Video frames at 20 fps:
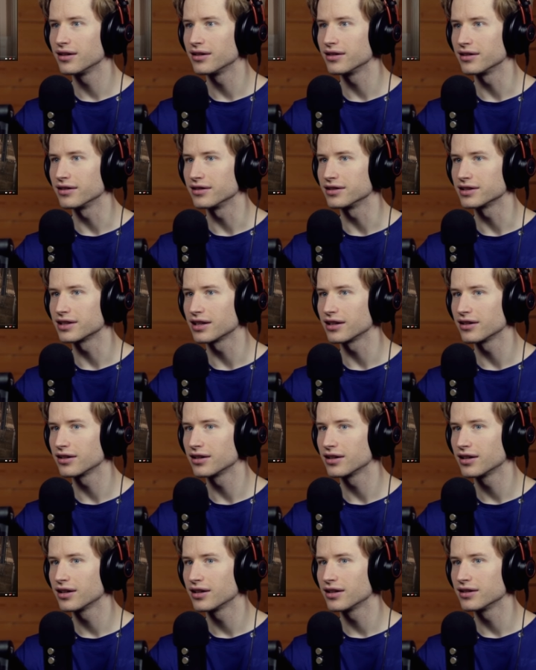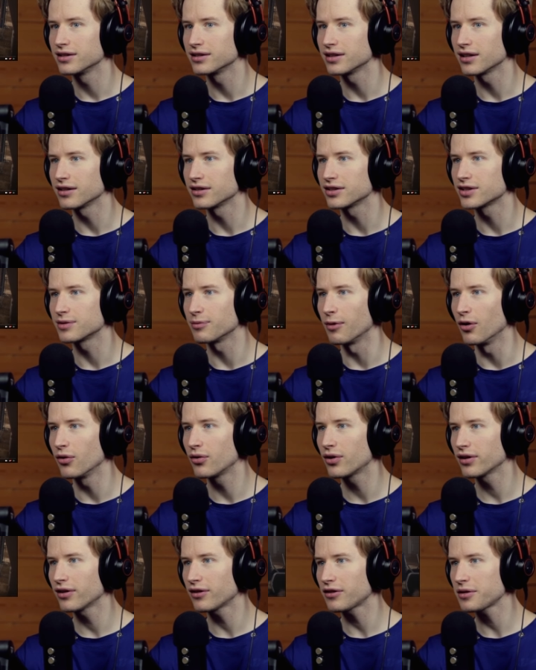He's like, is that a
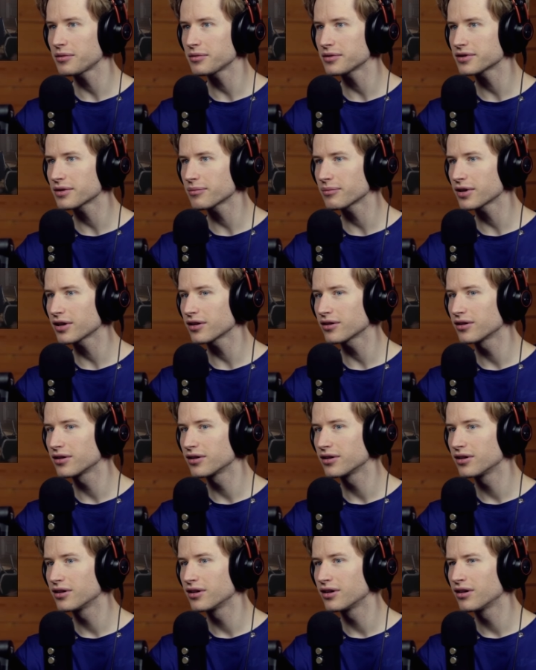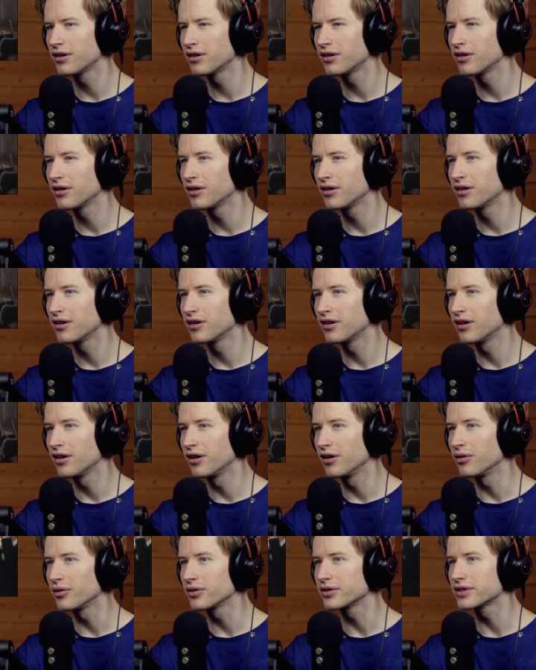smoke alarm or something?
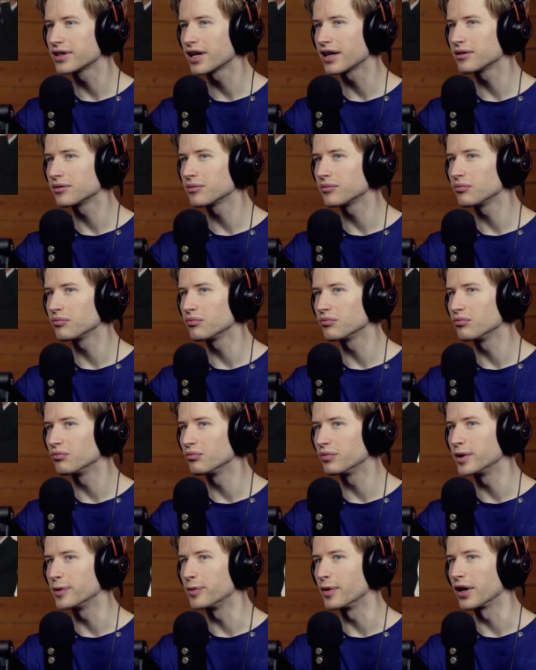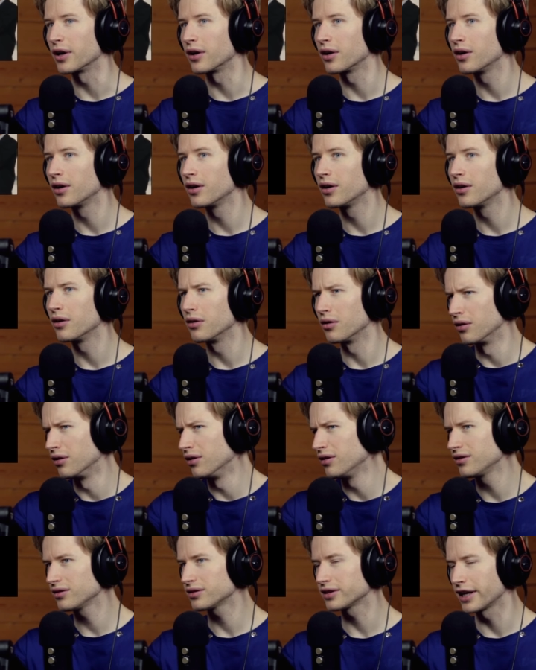What is that beeping?
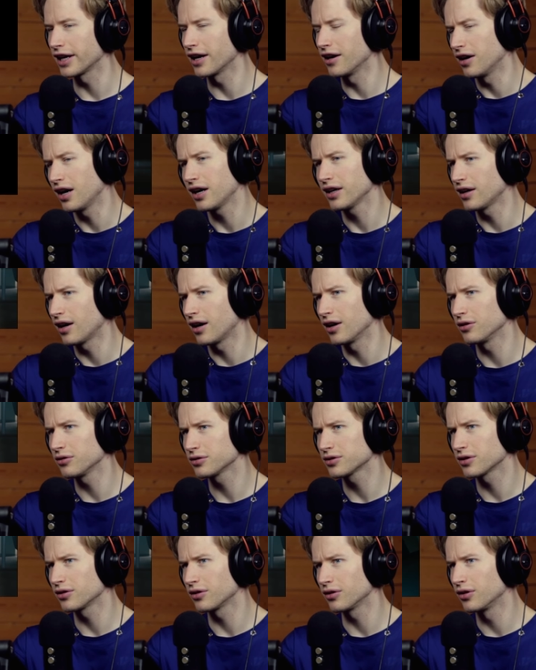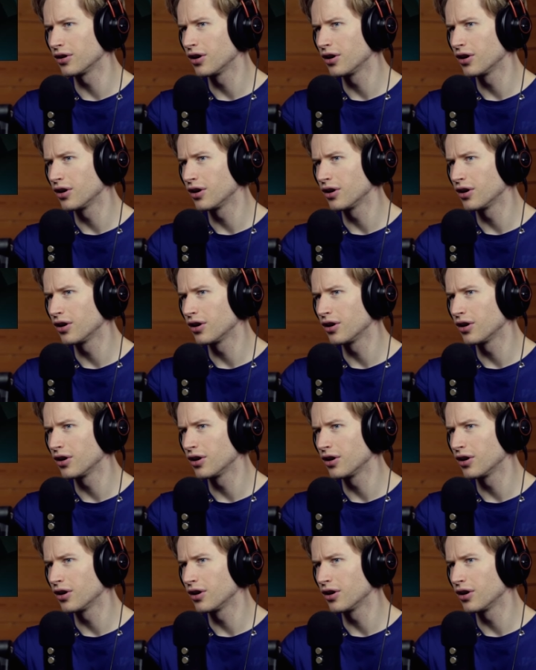Huh? Yeah, I, I also don't